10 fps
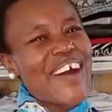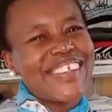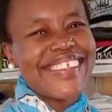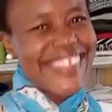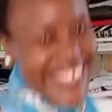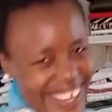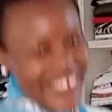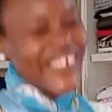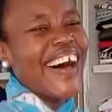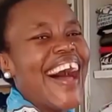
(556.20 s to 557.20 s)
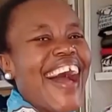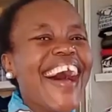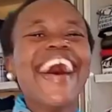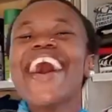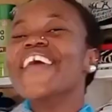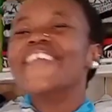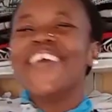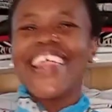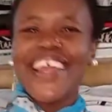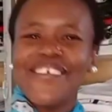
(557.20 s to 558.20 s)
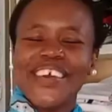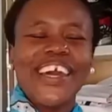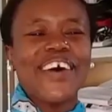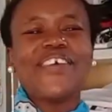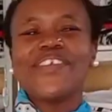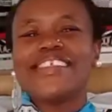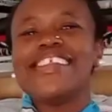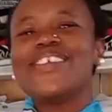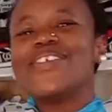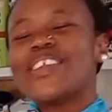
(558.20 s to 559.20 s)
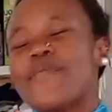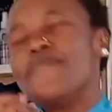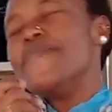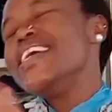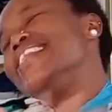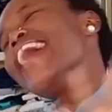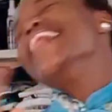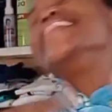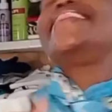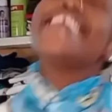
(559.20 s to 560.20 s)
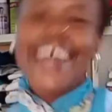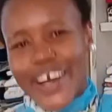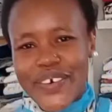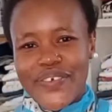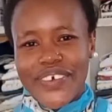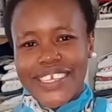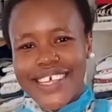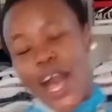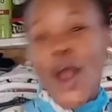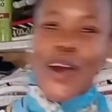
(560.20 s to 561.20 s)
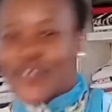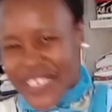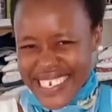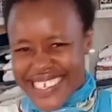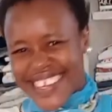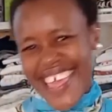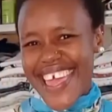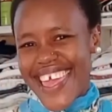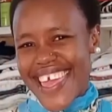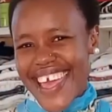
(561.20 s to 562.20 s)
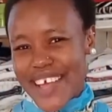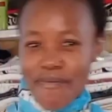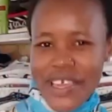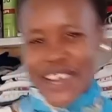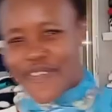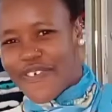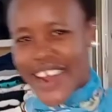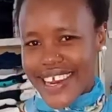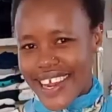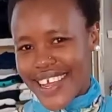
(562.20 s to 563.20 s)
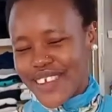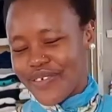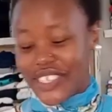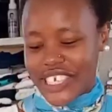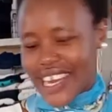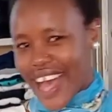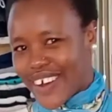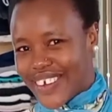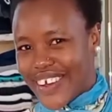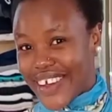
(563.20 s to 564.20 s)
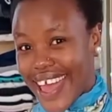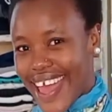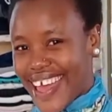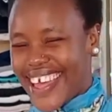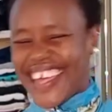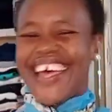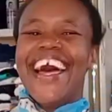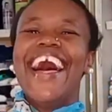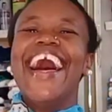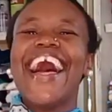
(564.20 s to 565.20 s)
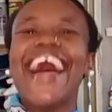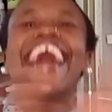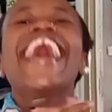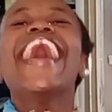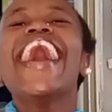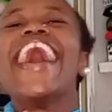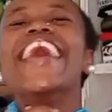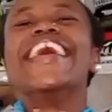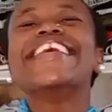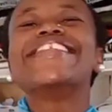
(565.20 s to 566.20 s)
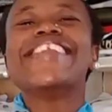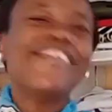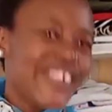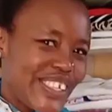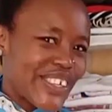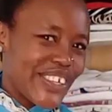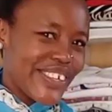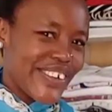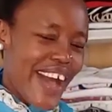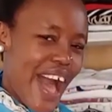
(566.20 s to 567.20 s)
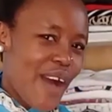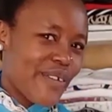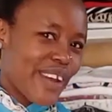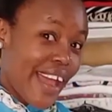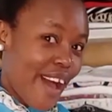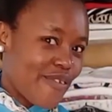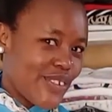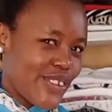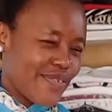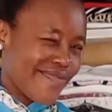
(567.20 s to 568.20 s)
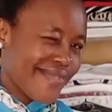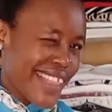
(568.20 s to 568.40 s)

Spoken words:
I'll see you. Well, I'm here obviously to submit the outfit of the day. Being a Friday, we chill out, okay? Okay, so let me show you what I have for you.